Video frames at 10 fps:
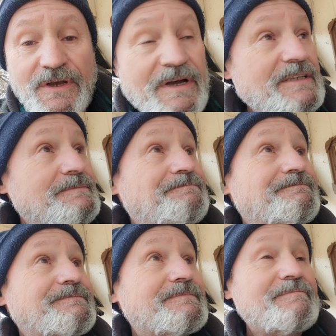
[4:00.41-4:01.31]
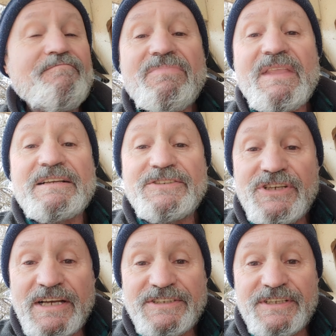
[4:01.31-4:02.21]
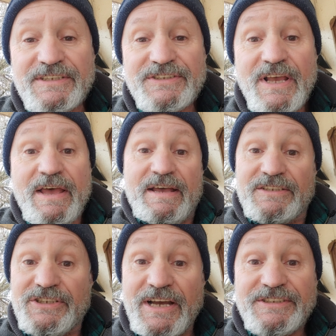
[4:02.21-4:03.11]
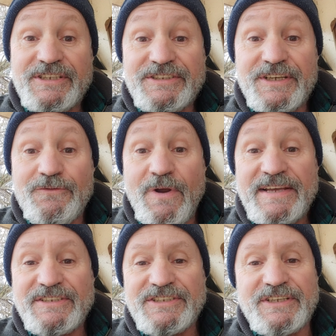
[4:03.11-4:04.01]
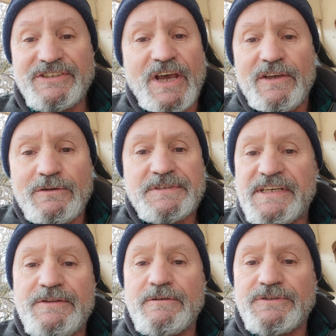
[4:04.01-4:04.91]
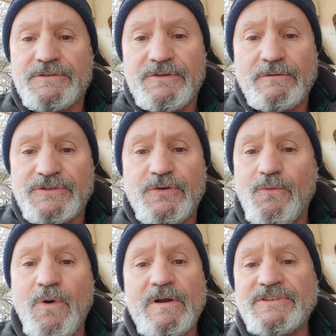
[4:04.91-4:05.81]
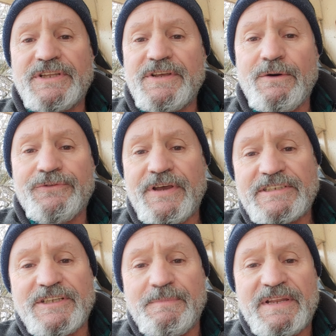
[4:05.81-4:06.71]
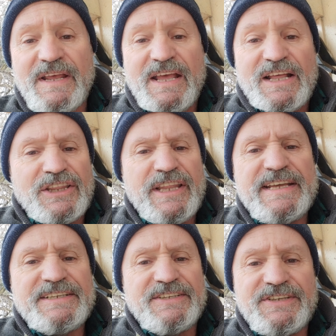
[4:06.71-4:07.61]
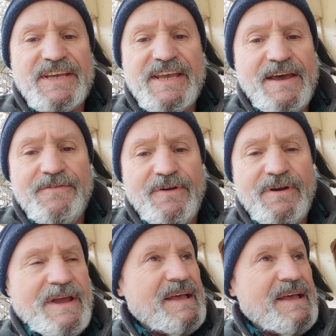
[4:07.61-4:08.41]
song justice, justice and righteousness. You'll see those, those two words in the Old Testament linked together,